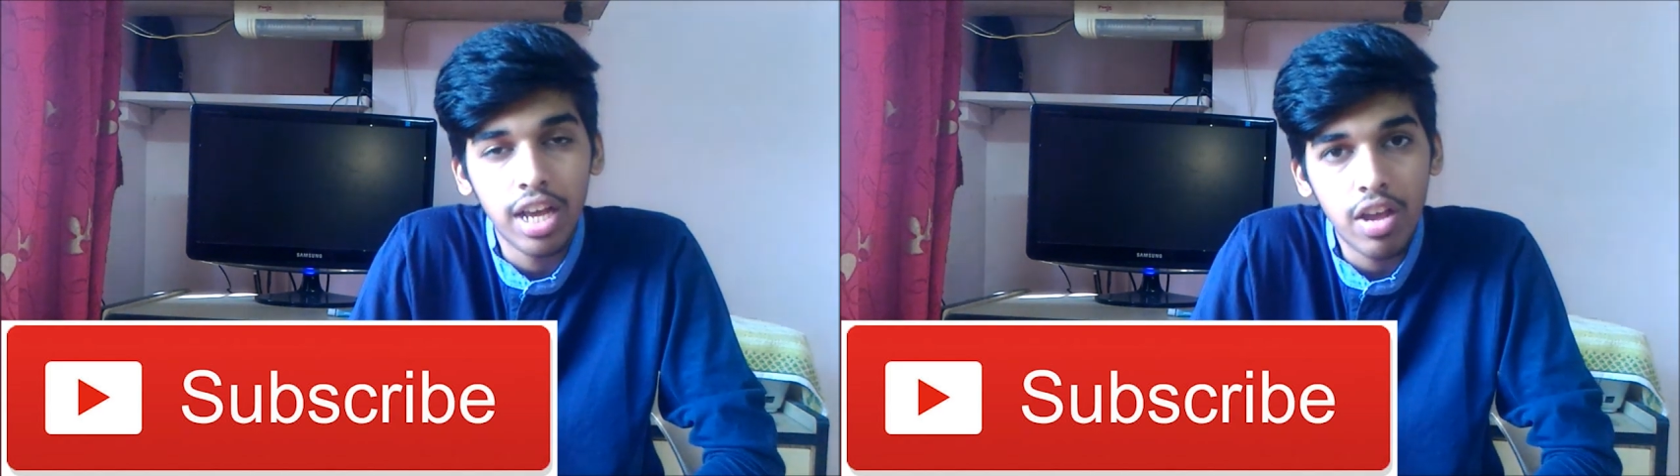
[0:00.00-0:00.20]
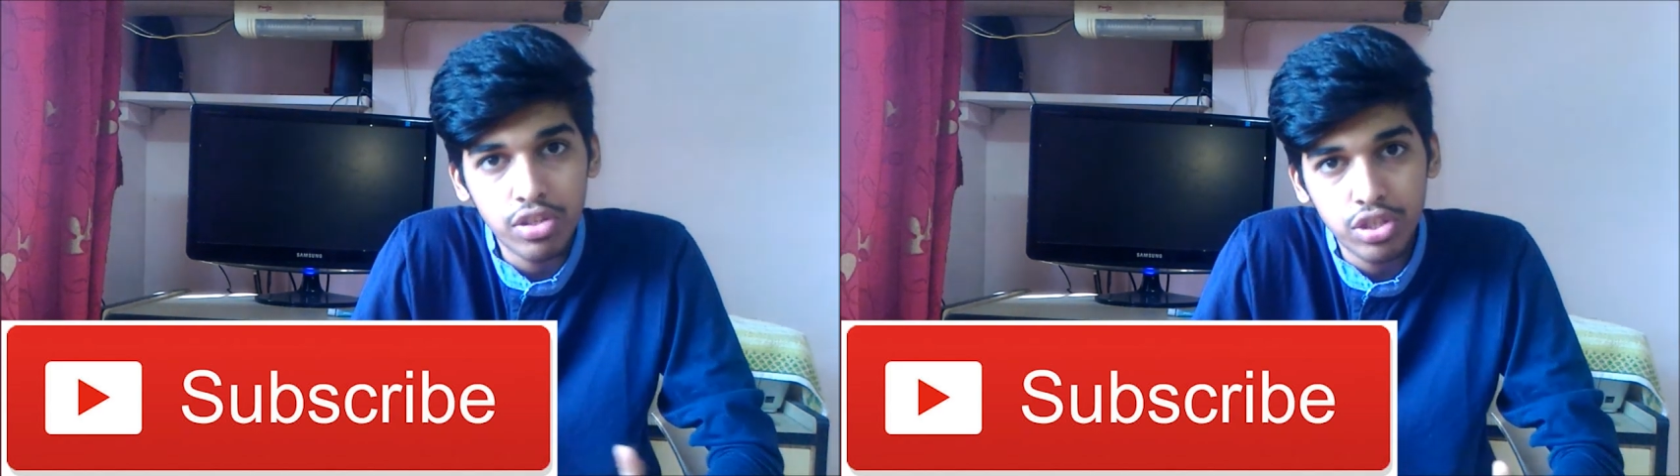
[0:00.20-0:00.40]

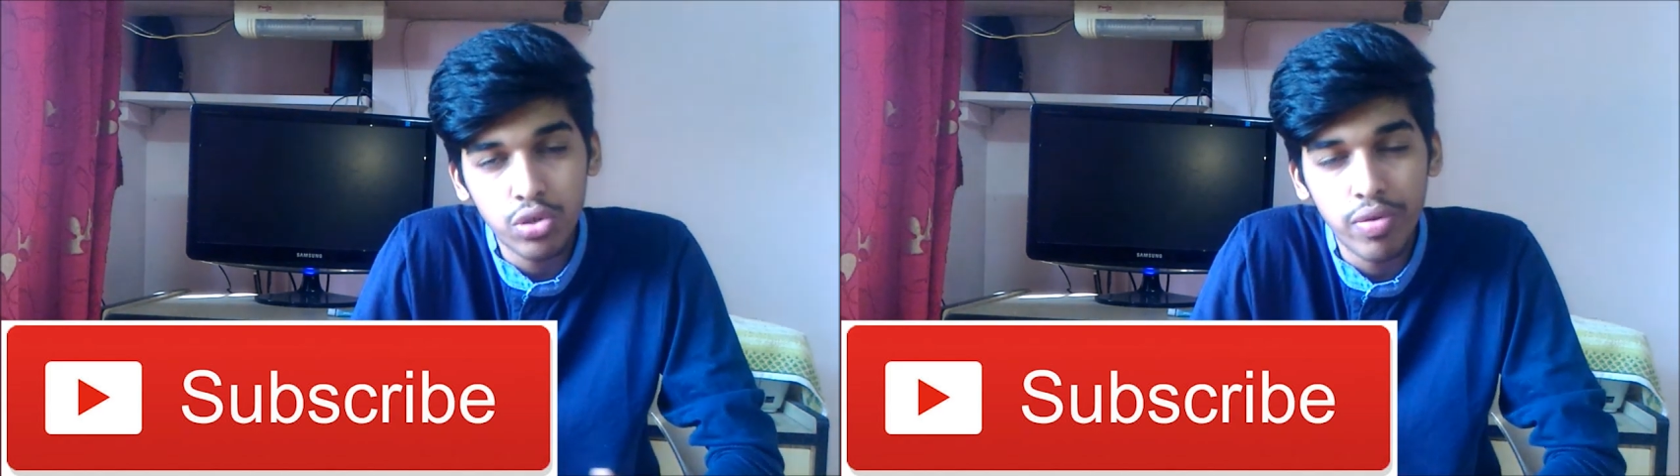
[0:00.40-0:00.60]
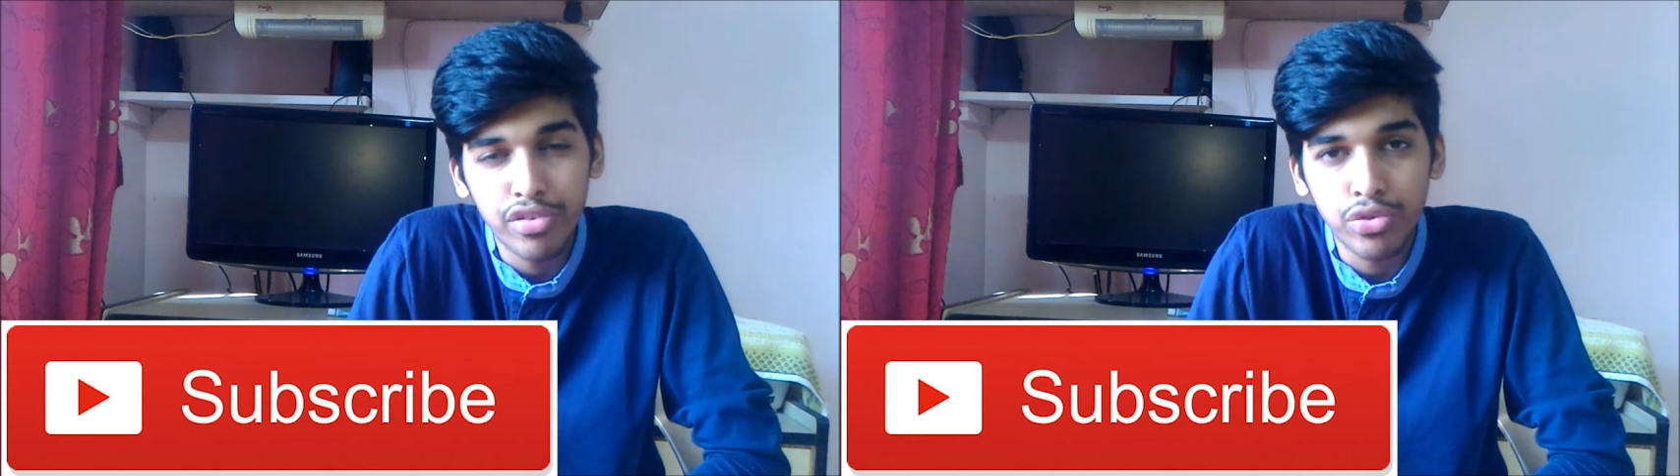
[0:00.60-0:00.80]
I'll see
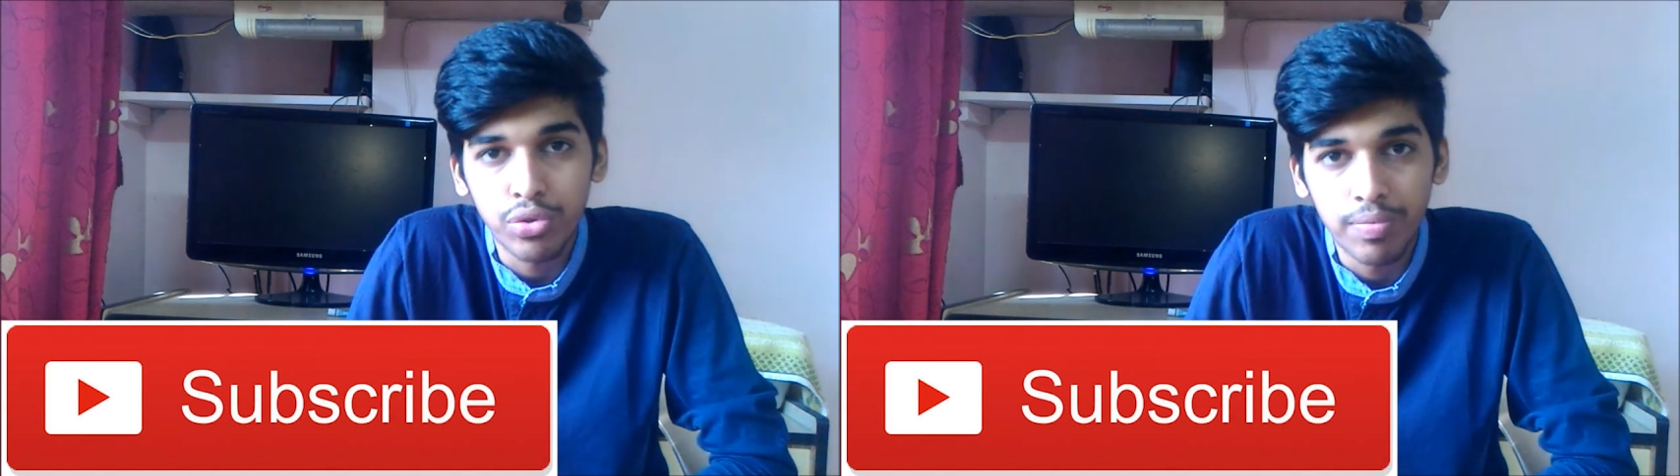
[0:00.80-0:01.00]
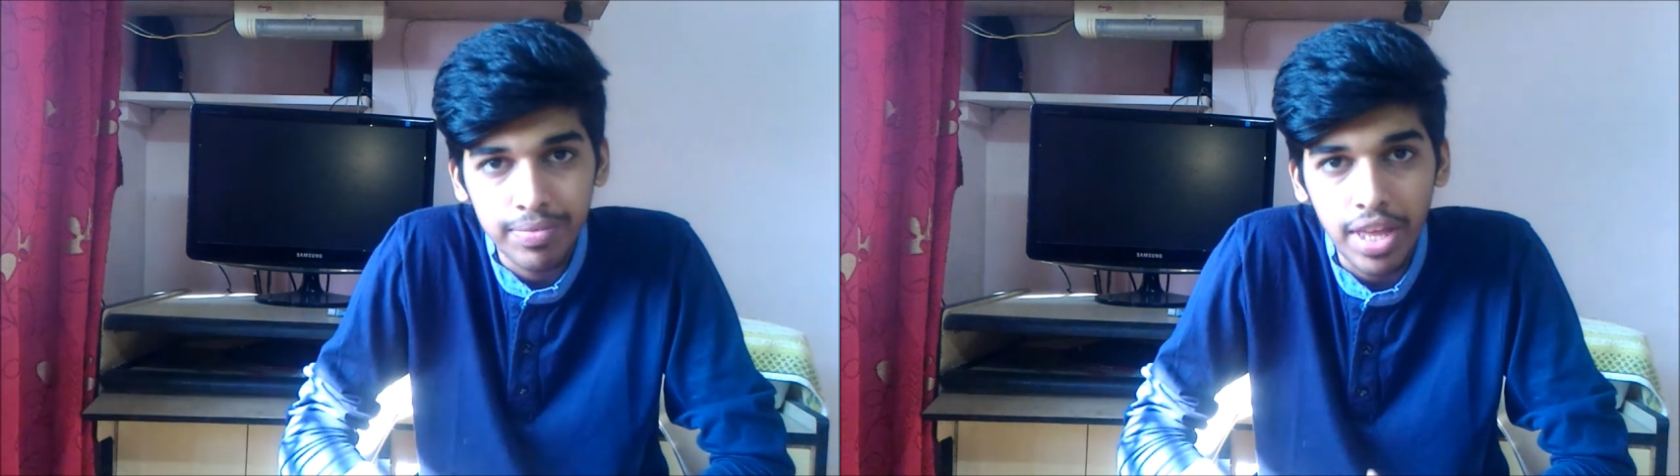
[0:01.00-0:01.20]
you very
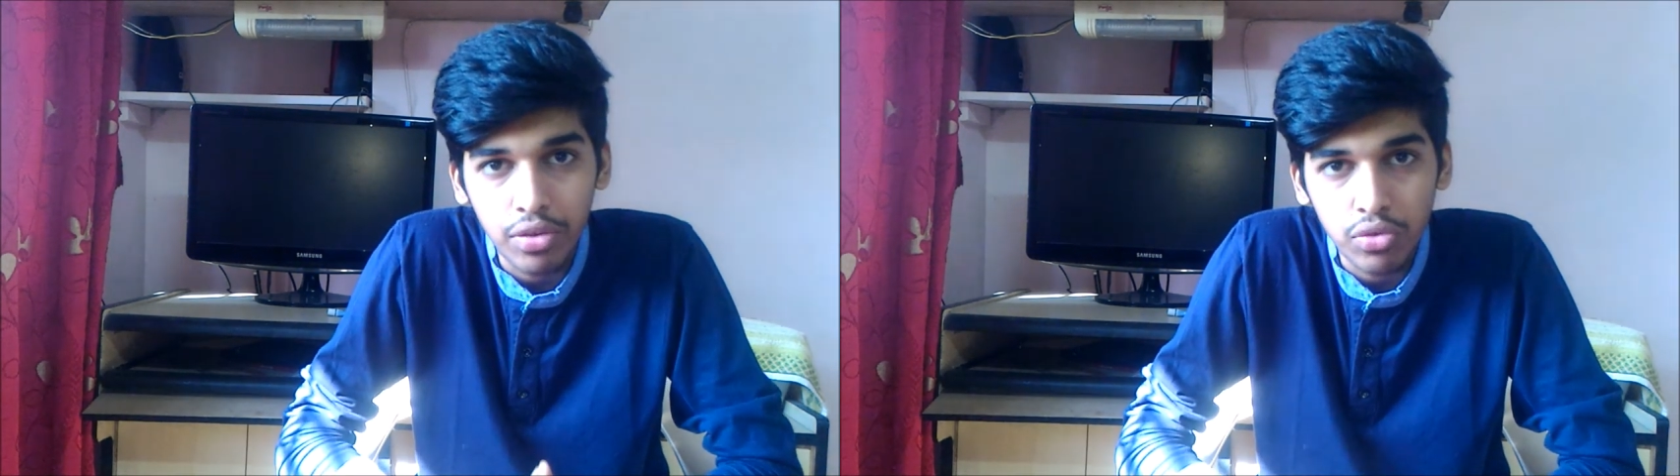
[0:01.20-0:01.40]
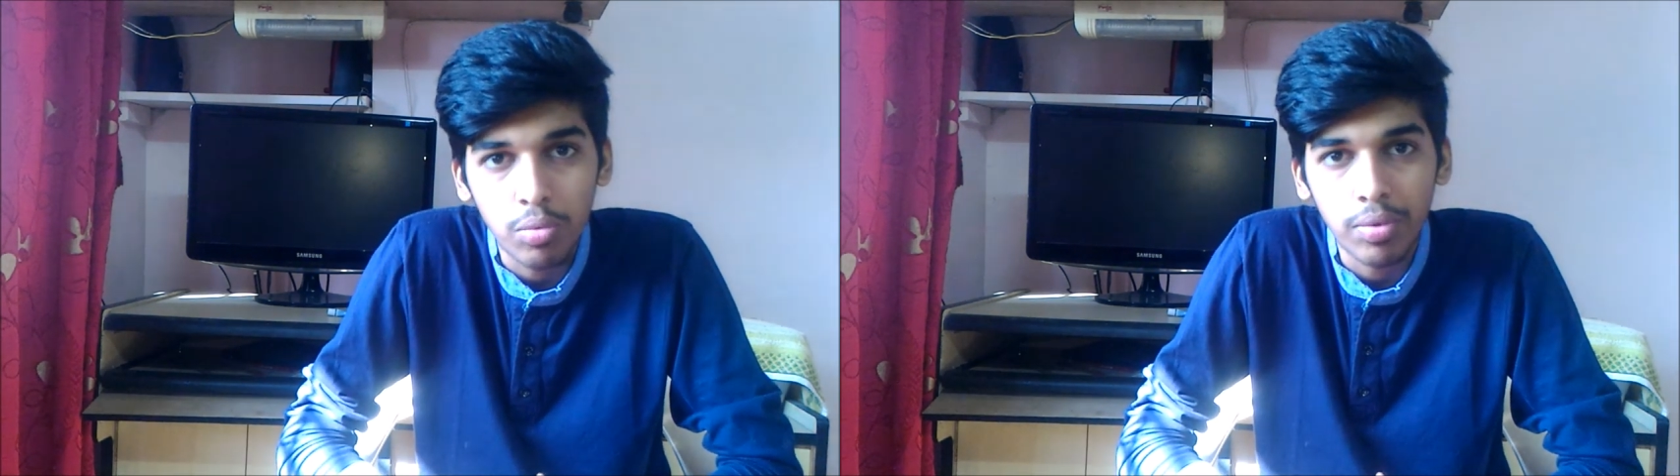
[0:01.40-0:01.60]
soon. Thank
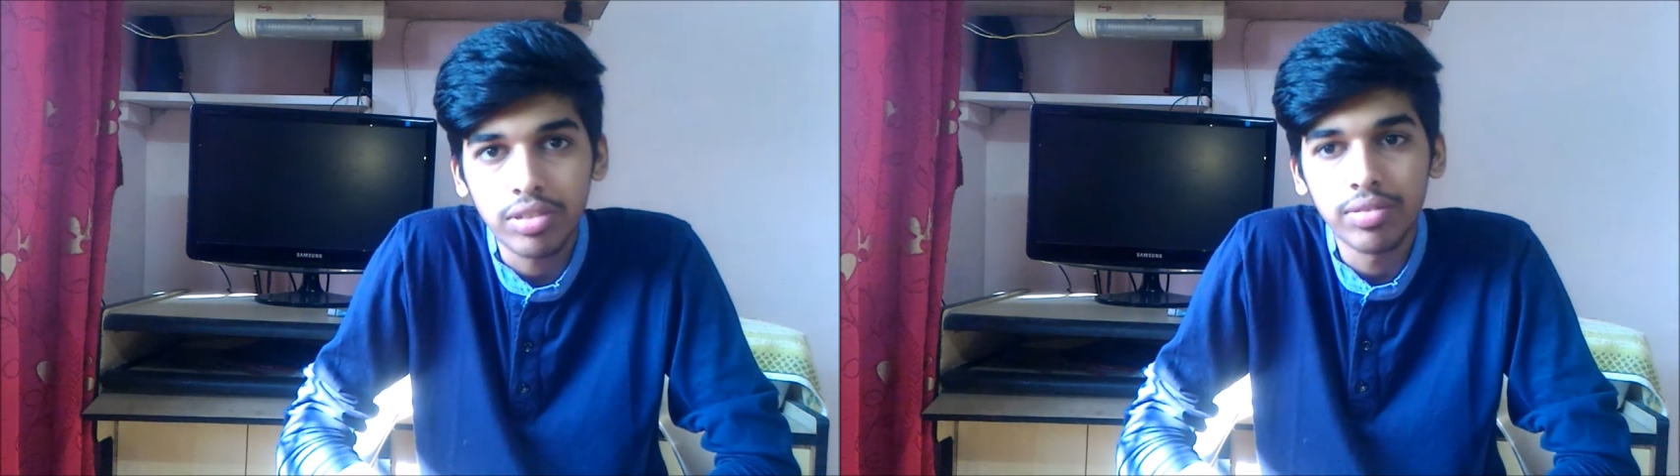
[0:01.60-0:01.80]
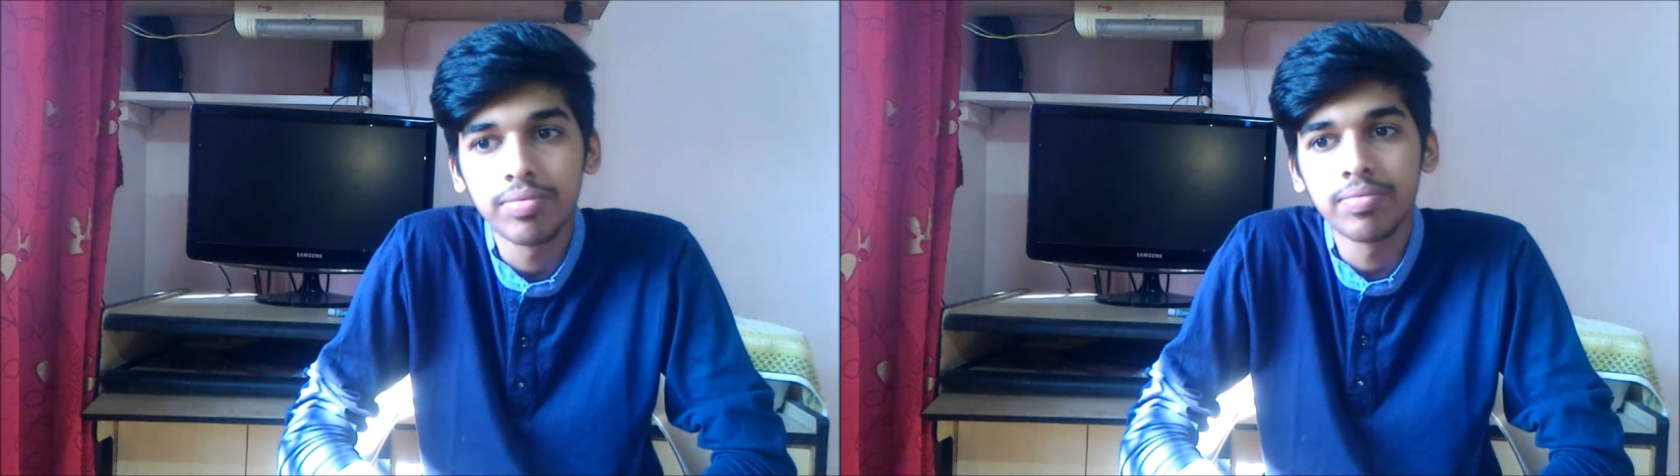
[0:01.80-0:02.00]
you so much.